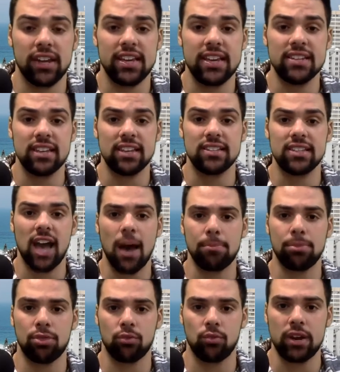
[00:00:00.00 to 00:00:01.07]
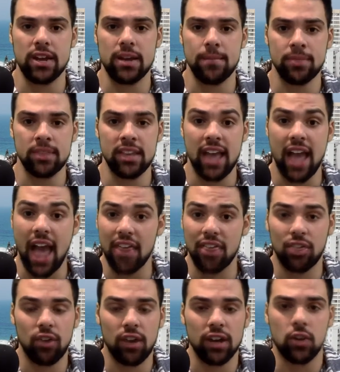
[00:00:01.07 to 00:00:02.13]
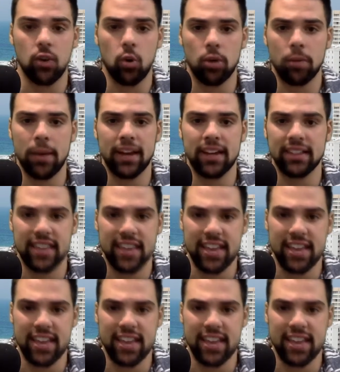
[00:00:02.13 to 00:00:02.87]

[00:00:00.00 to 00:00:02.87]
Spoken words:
He's a top 3 athletic quarterback in the